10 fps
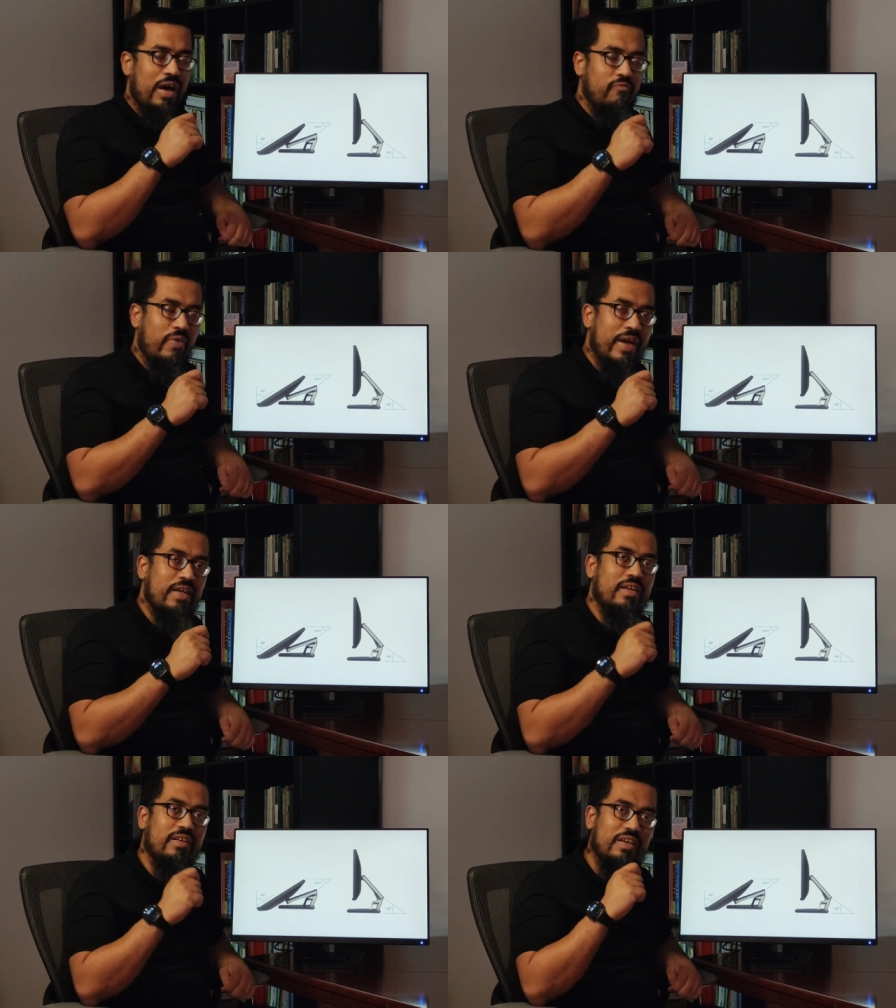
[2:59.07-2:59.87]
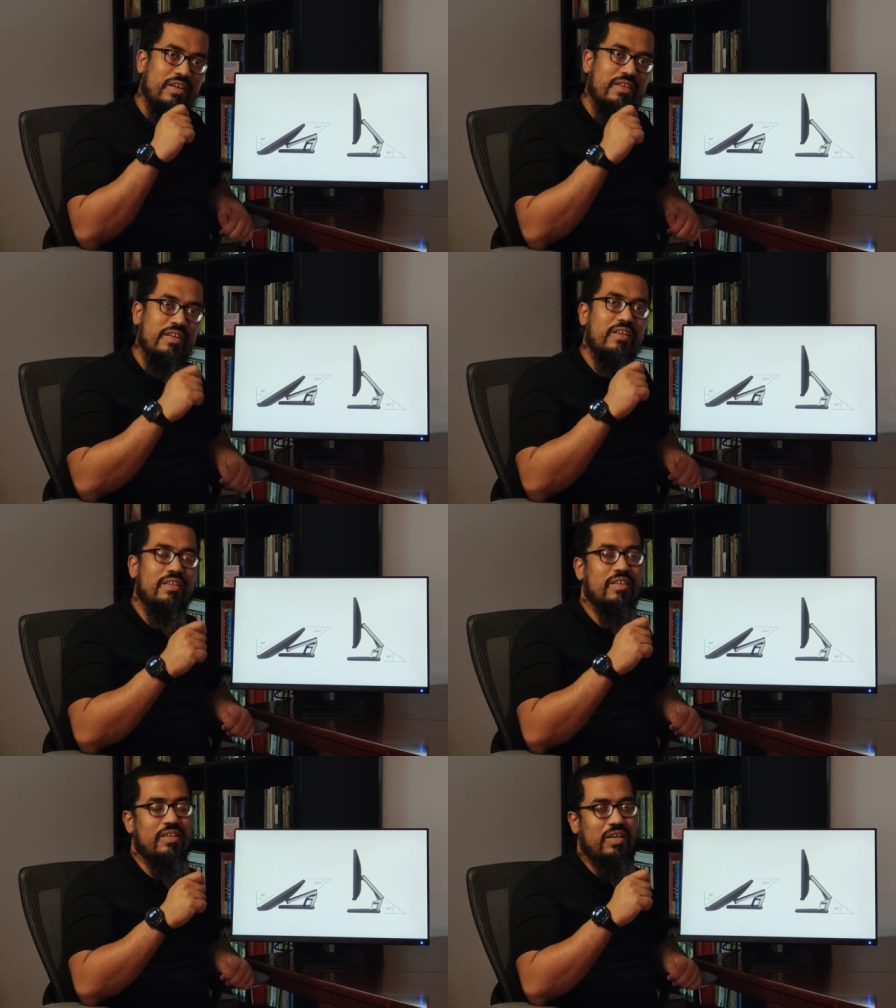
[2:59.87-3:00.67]
I find it
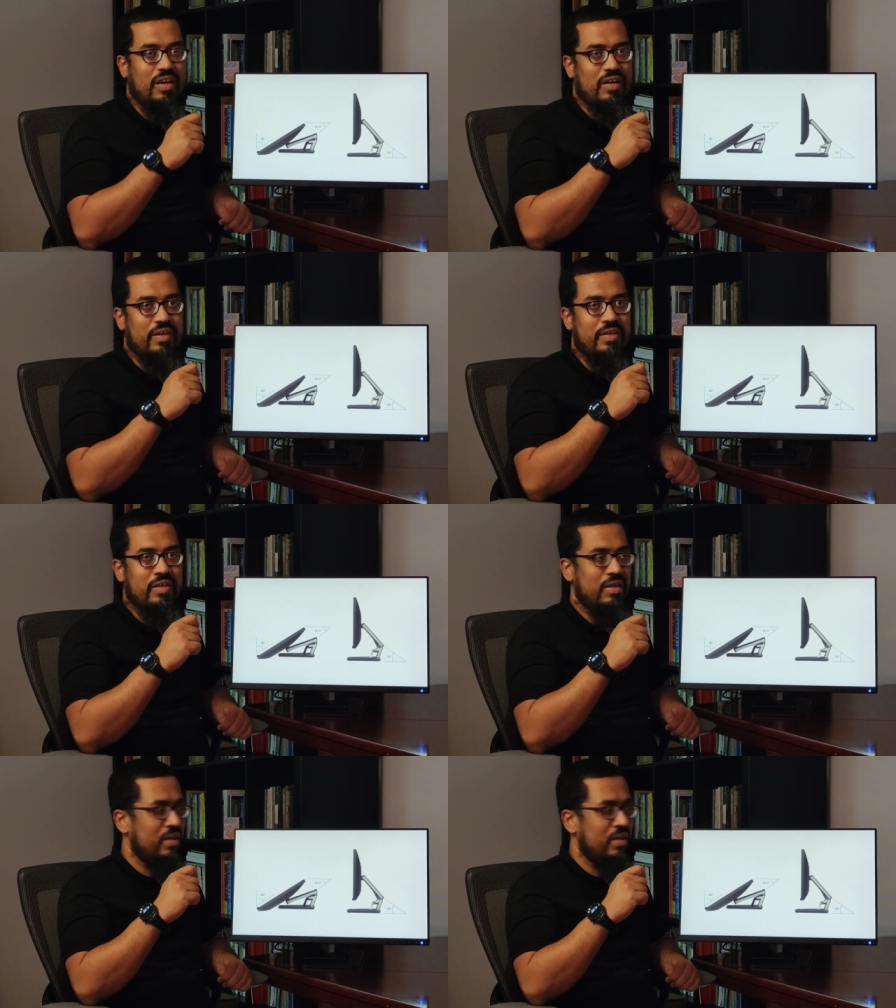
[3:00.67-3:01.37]
really hard.